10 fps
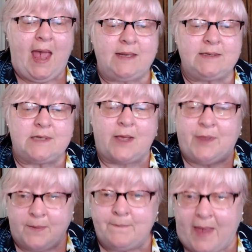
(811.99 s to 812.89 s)
And
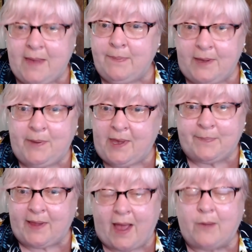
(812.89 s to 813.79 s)
there may be
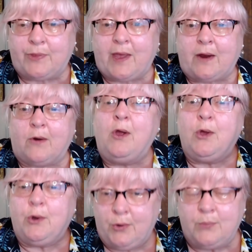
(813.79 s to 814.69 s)
people out there
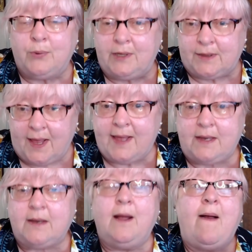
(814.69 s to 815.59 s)
who would
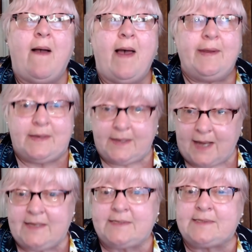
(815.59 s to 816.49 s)
like a
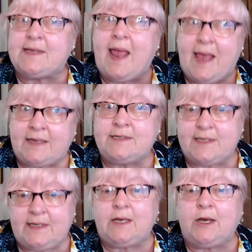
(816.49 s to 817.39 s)
nice
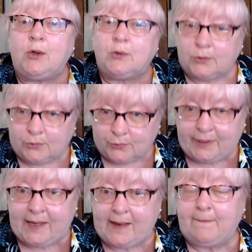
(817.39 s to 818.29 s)
antique
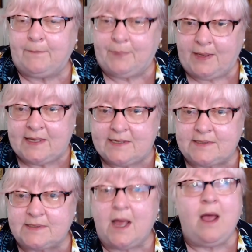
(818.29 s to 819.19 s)
looking
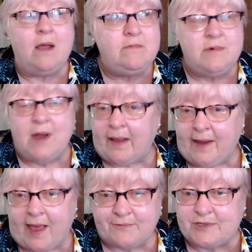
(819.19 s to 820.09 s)
piece,
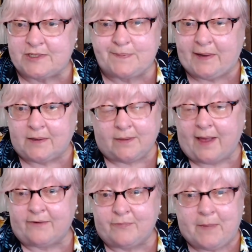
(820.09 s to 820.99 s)
not have to spend a
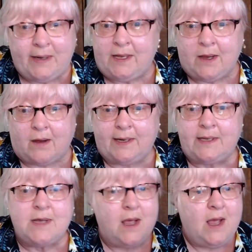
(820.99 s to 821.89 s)
lot of money
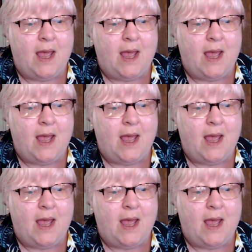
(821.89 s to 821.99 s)
on it.